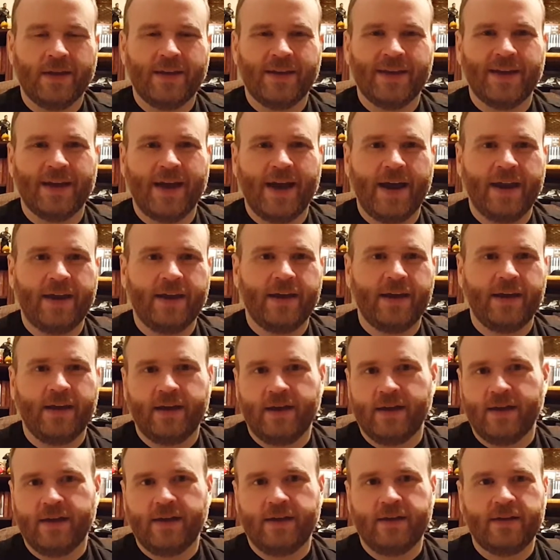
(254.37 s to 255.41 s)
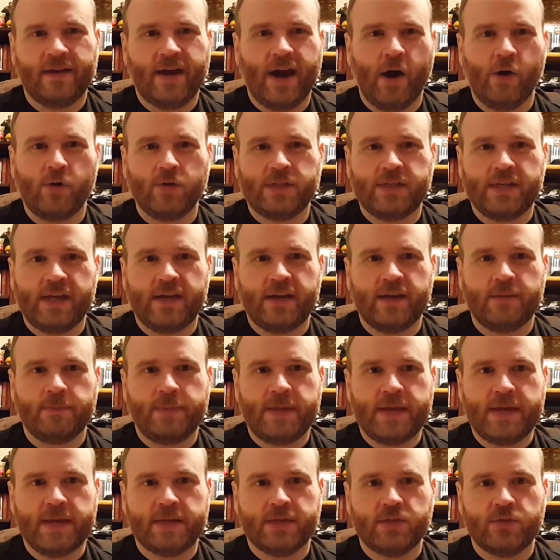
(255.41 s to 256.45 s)
kind of outdated
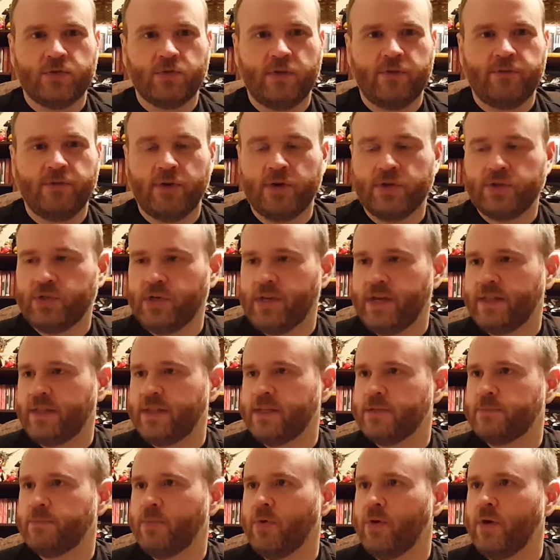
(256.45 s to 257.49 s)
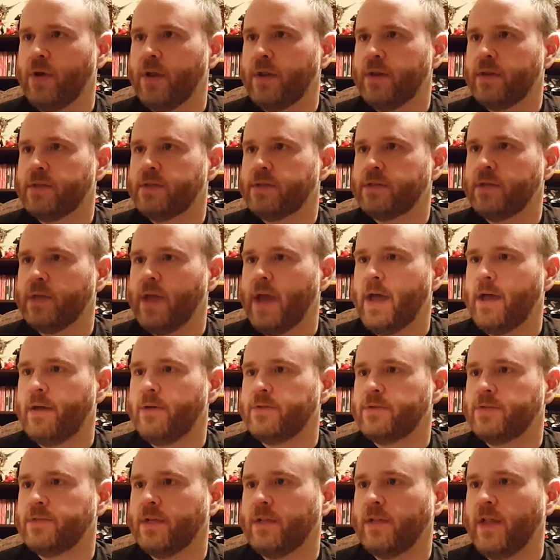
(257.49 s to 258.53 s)
PS3 version at this point. So yeah, I
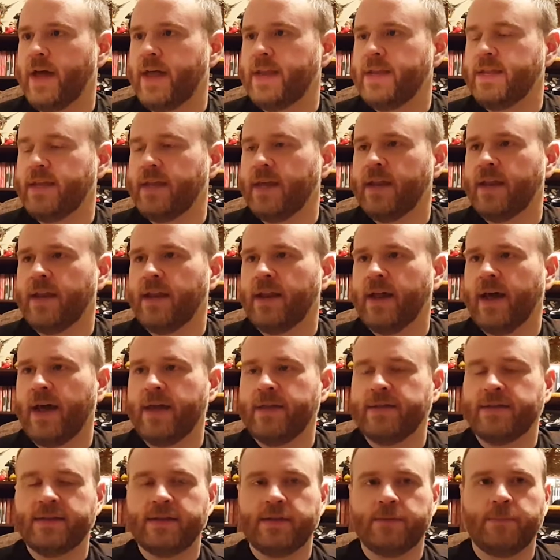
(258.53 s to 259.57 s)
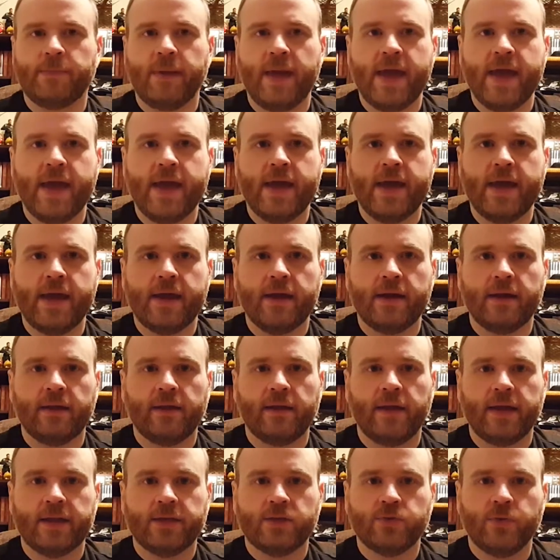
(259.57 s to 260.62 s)
was glad to get it. I did pay
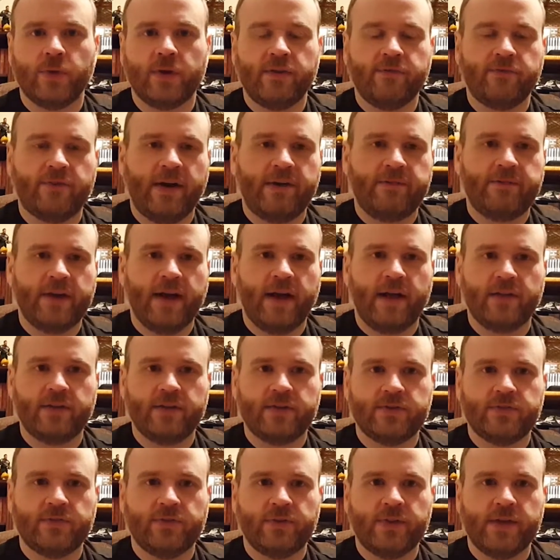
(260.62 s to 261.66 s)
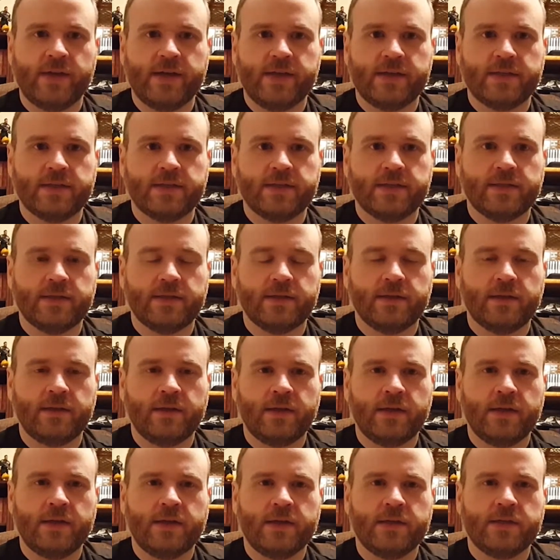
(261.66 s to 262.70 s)
like $25 for this.
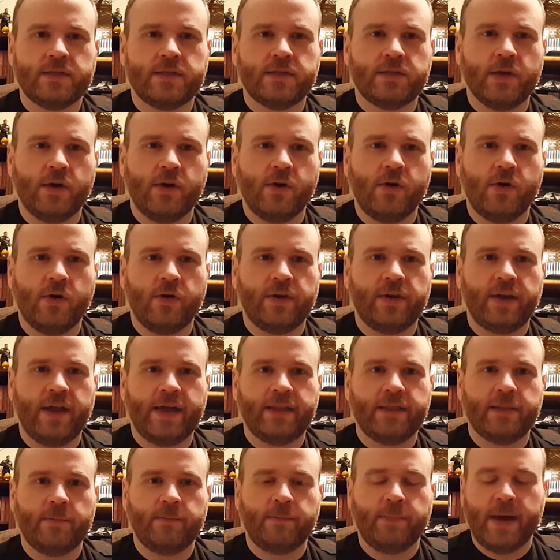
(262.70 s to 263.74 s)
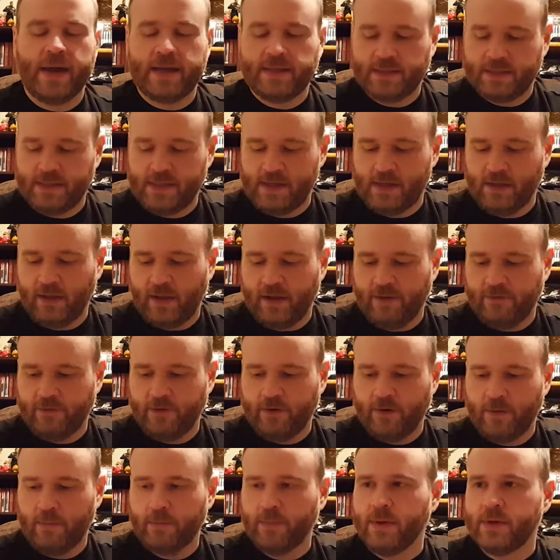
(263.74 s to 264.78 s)
So not the best deal
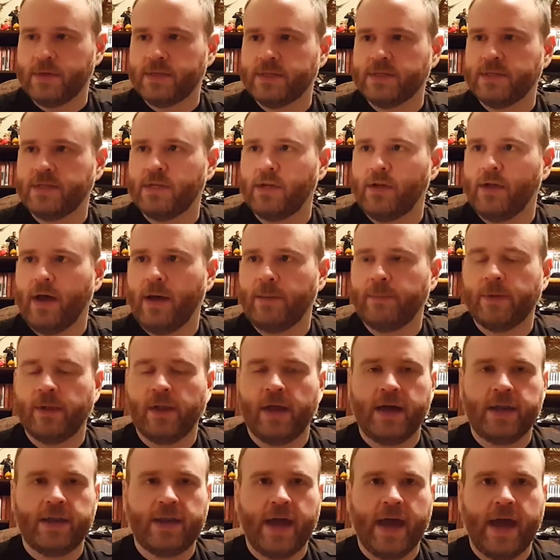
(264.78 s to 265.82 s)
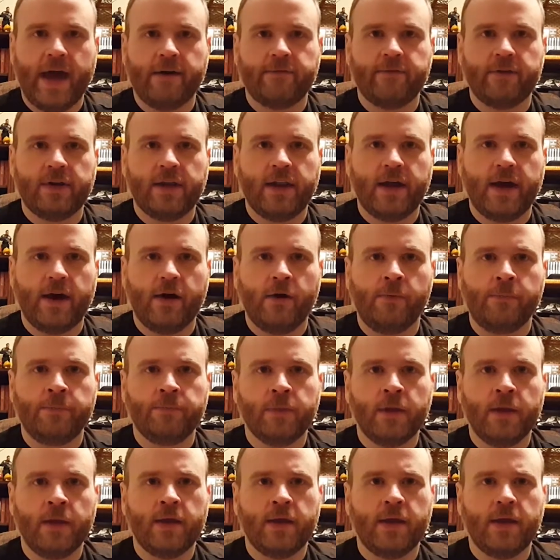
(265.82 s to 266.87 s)
ever, but still, I'm glad to have it now.
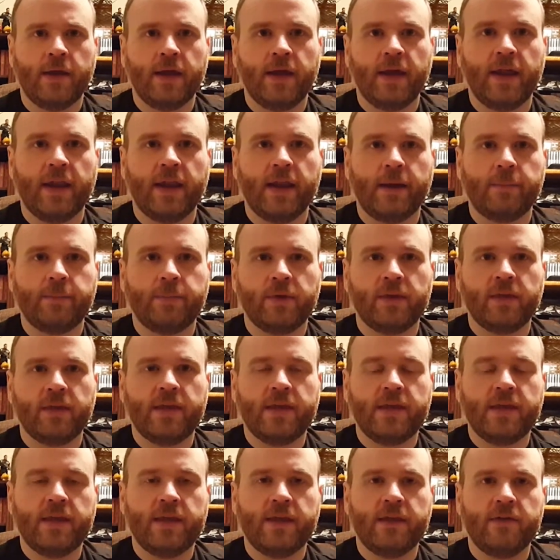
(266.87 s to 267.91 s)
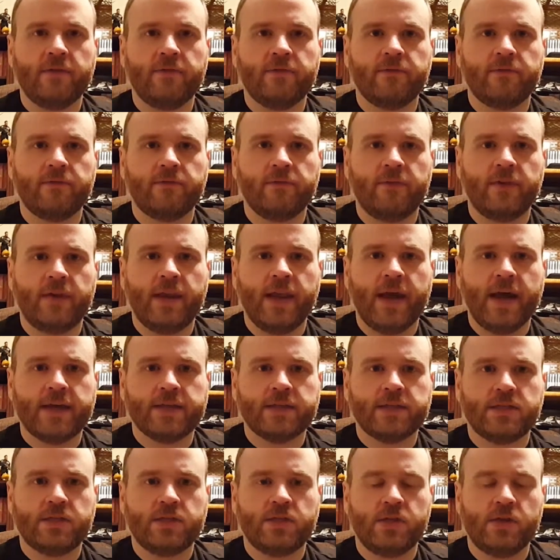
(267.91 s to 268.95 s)
And I believe
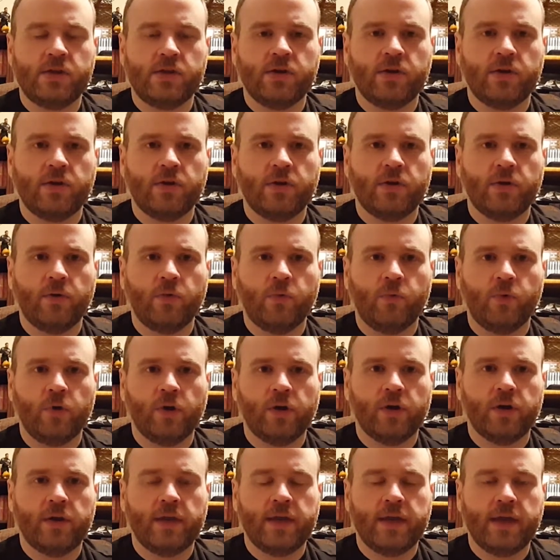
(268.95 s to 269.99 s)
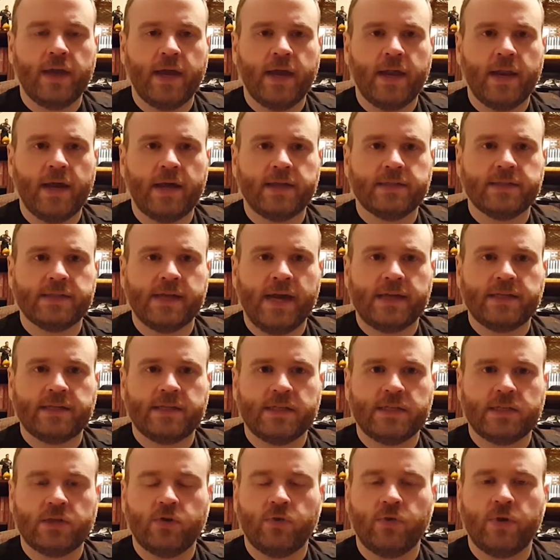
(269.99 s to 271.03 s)
next year we're going to get
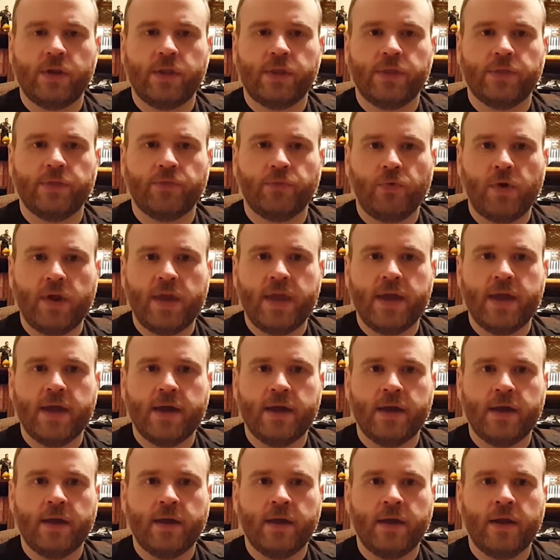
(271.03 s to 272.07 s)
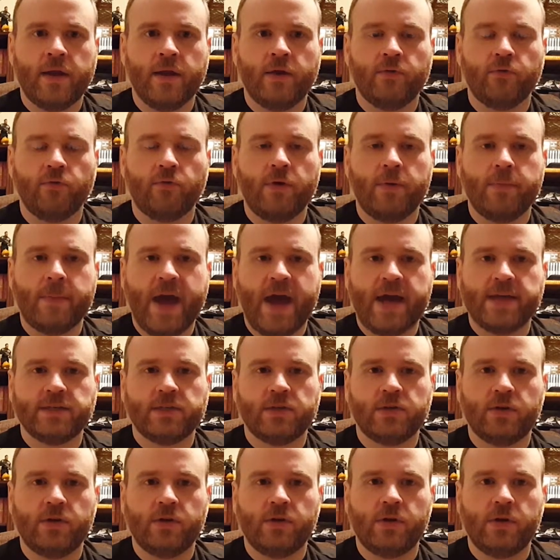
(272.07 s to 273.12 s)
Assassin's Creed 3
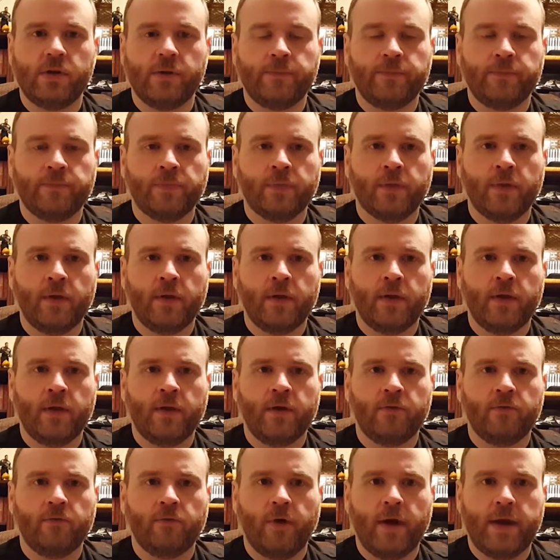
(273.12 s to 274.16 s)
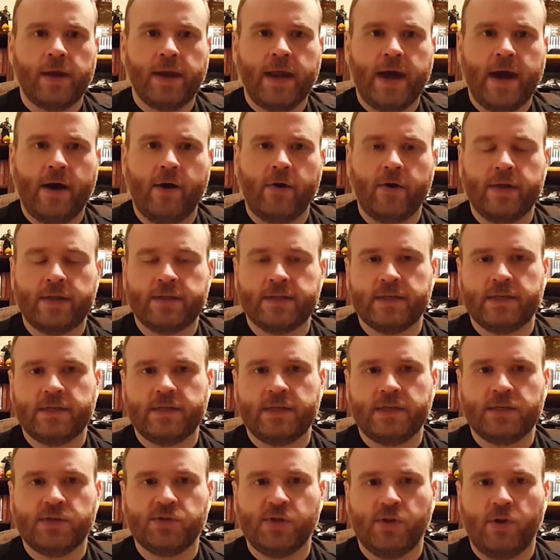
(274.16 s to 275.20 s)
remastered. Right now it's a
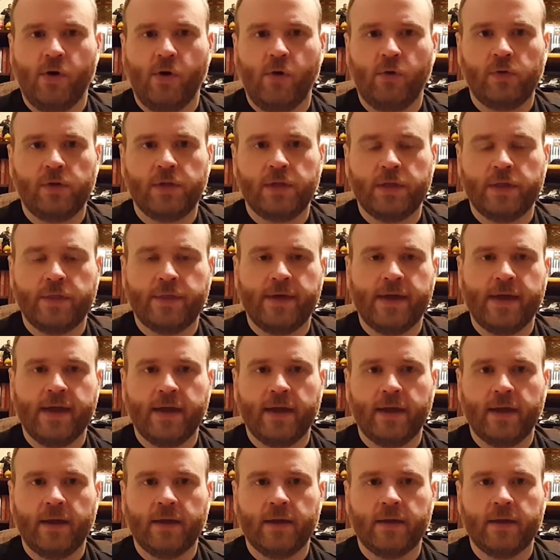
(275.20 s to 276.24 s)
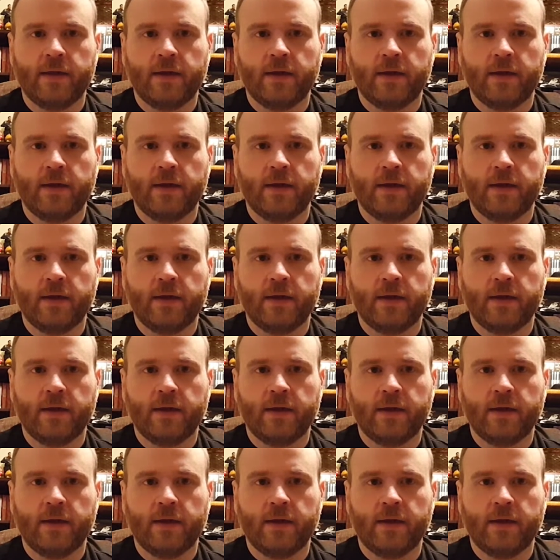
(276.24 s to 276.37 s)
digital only thing